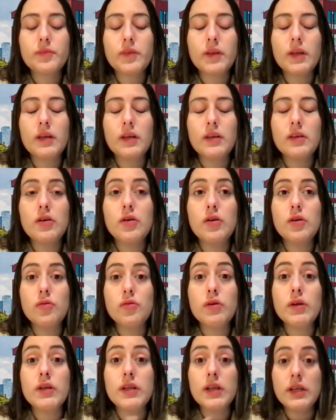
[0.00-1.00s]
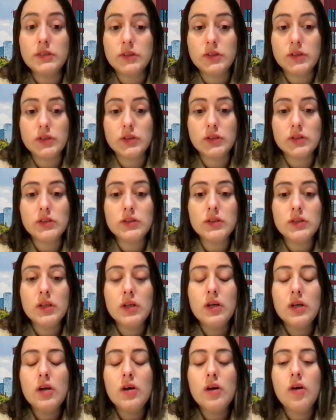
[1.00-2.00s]
the retention
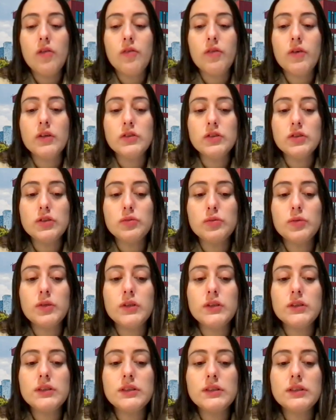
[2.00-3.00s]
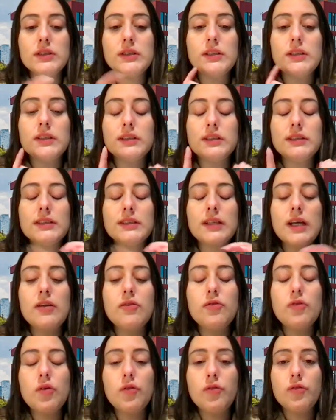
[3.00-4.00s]
of consumers, the design
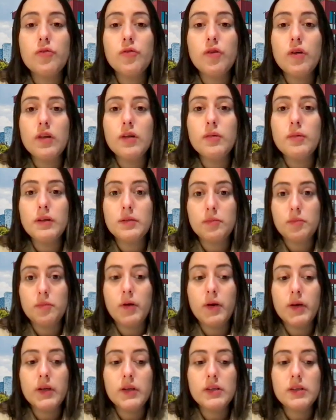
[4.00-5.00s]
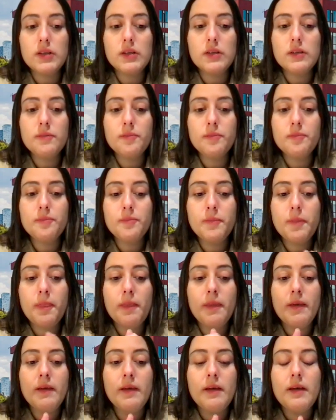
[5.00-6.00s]
of relevant marketing,
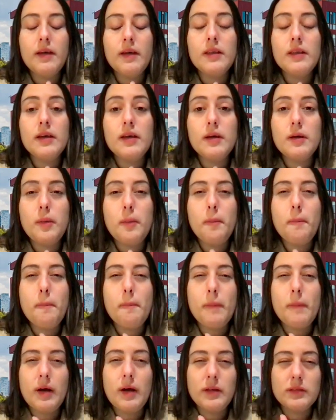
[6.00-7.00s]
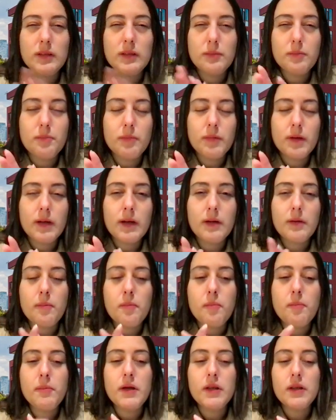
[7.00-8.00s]
a
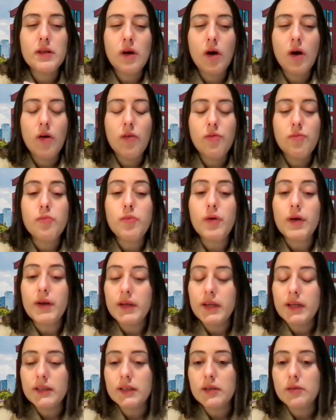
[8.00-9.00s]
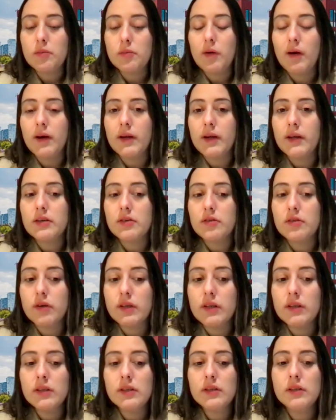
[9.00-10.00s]
bit of predicting market
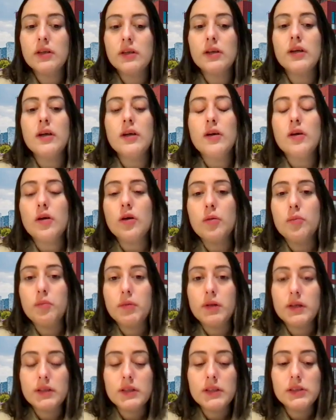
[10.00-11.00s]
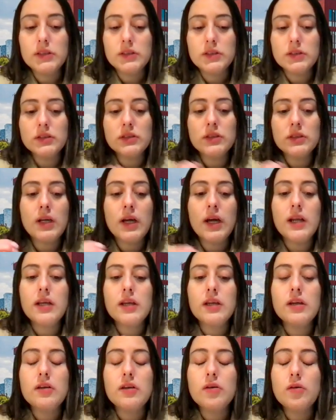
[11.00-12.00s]
trend, competition, and
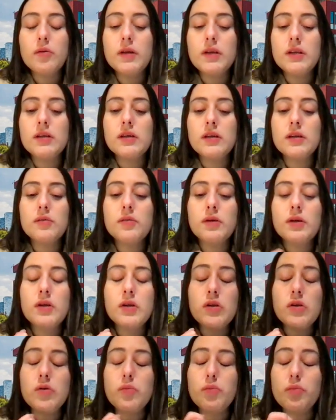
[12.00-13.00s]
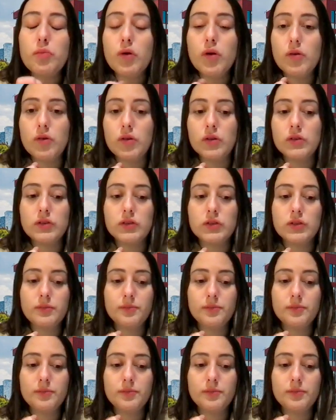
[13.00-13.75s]
innovative new products.